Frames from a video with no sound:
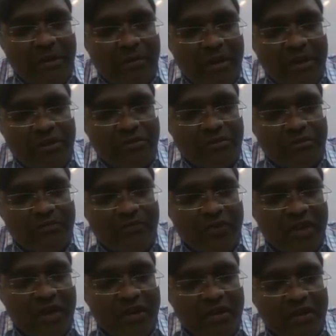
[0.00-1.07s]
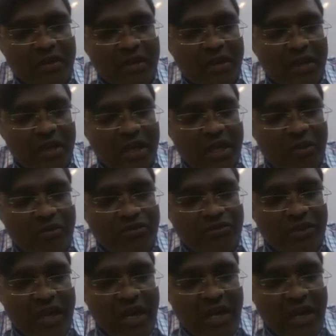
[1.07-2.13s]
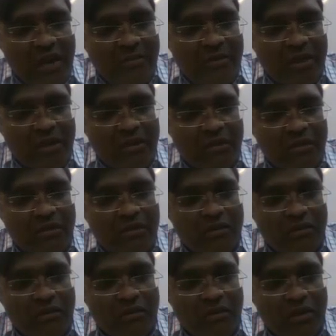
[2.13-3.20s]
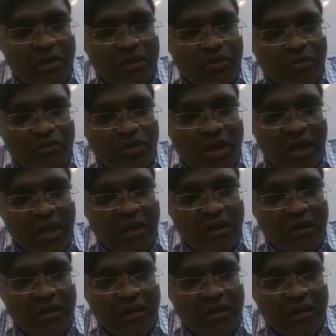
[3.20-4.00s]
or this will be 2t plus lambda by 2